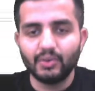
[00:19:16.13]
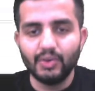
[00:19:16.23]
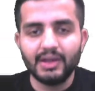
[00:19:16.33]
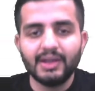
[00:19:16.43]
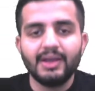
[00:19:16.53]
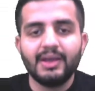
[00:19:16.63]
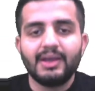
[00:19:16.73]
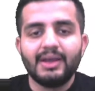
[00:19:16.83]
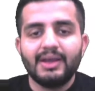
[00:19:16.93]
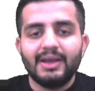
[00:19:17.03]
Cool.
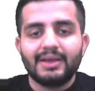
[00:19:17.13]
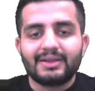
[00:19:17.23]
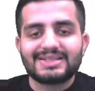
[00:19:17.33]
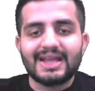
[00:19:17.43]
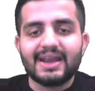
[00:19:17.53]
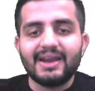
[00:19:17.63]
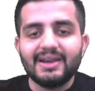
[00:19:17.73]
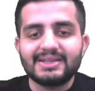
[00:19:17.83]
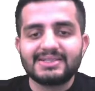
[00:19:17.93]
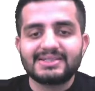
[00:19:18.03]
The
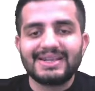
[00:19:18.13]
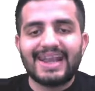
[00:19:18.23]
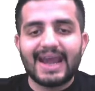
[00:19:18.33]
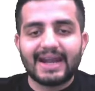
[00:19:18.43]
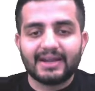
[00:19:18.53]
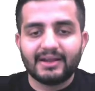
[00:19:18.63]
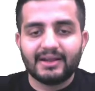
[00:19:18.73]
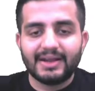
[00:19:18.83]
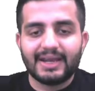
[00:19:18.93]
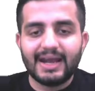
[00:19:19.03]
second is get.
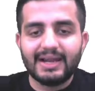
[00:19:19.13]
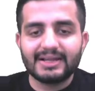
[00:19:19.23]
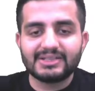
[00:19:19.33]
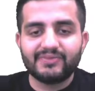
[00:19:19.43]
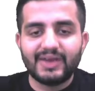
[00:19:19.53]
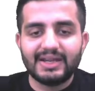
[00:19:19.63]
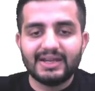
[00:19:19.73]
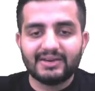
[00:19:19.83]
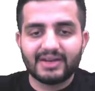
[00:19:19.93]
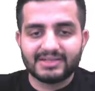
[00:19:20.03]
Get is
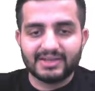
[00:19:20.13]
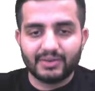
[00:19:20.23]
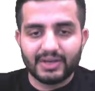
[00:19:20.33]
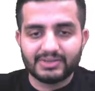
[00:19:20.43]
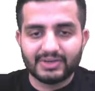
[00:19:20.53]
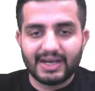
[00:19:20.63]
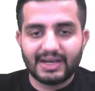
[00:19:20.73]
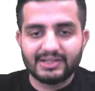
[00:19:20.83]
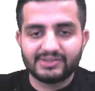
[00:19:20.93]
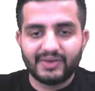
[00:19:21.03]
very interesting. Okay, so
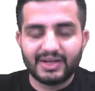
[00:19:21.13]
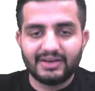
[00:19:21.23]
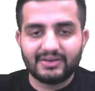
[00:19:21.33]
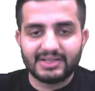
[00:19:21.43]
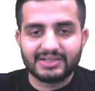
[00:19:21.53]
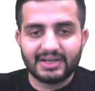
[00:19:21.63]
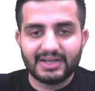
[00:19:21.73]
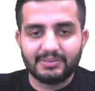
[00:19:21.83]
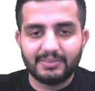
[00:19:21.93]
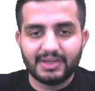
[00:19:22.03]
get is very interesting.
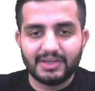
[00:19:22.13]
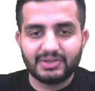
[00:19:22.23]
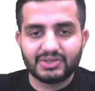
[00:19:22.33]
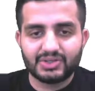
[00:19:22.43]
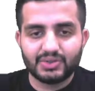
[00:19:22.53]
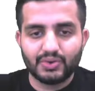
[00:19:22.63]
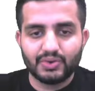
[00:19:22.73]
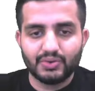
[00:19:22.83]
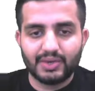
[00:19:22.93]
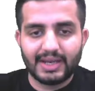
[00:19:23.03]
Let me show
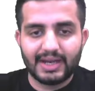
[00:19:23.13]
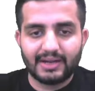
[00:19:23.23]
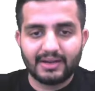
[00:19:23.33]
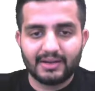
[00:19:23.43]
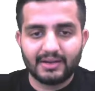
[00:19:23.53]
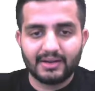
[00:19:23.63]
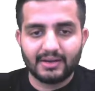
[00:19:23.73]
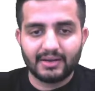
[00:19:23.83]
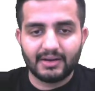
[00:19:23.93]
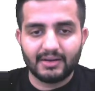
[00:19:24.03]
you get
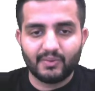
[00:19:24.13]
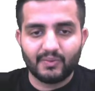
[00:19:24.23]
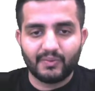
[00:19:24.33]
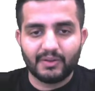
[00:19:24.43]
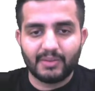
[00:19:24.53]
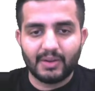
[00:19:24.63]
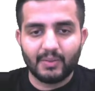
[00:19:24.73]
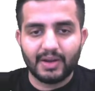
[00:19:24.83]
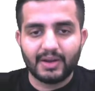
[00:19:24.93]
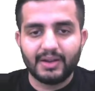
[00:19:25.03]
one by
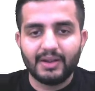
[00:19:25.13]
one.